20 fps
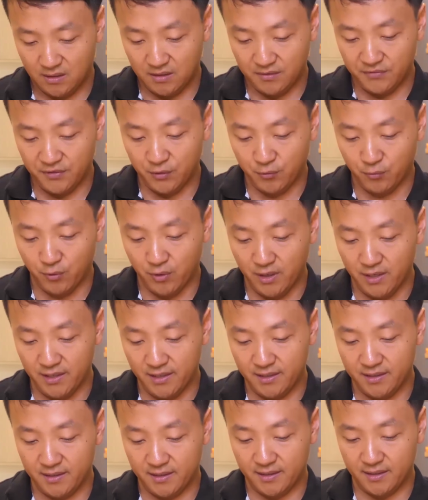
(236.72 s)
And if you
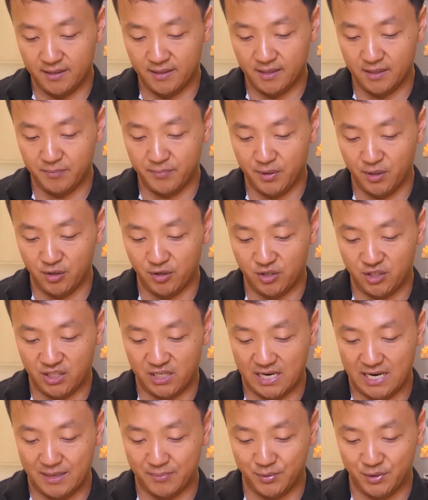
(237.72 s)
want, get a pair of
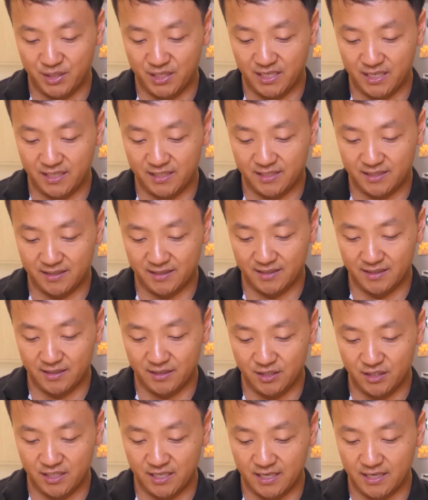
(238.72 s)
chopsticks
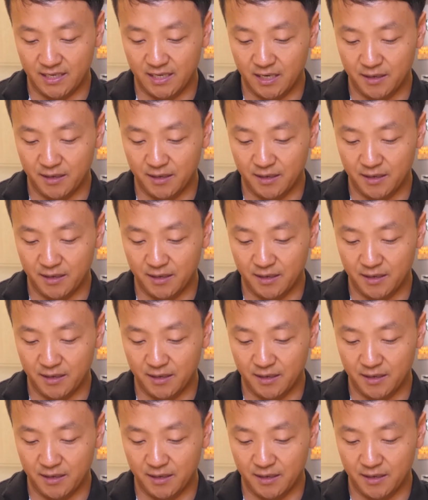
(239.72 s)
and just kind of